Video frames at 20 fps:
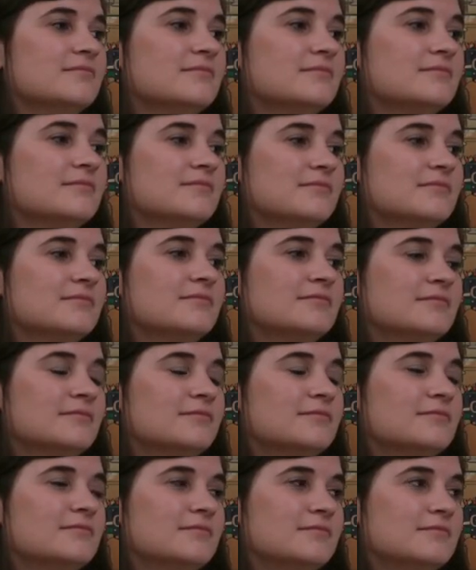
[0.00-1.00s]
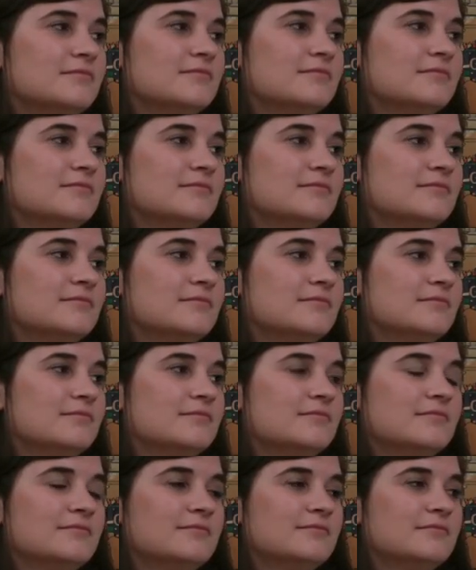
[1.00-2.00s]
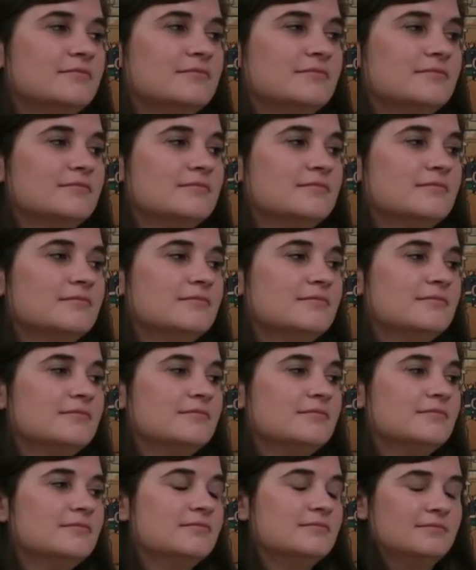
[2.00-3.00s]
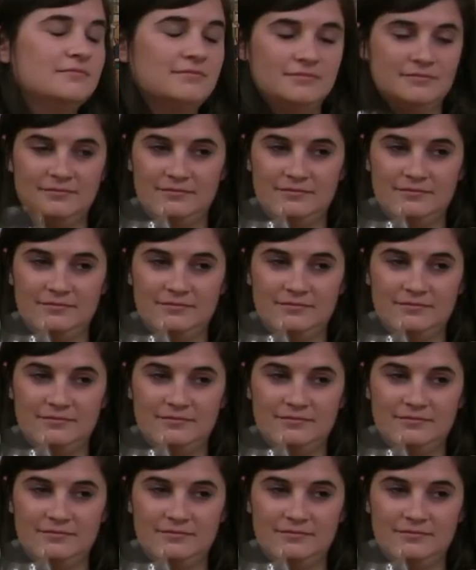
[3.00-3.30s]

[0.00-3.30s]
(not speaking)